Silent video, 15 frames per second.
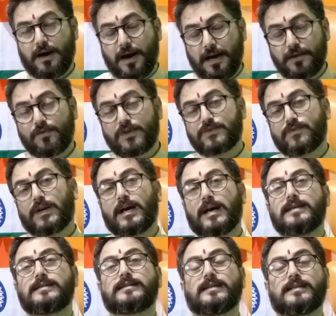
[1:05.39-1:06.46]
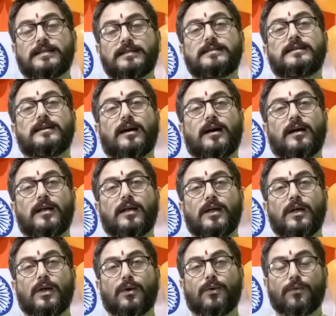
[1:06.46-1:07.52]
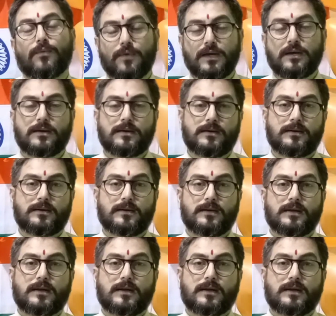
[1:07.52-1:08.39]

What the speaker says: I visualize an India where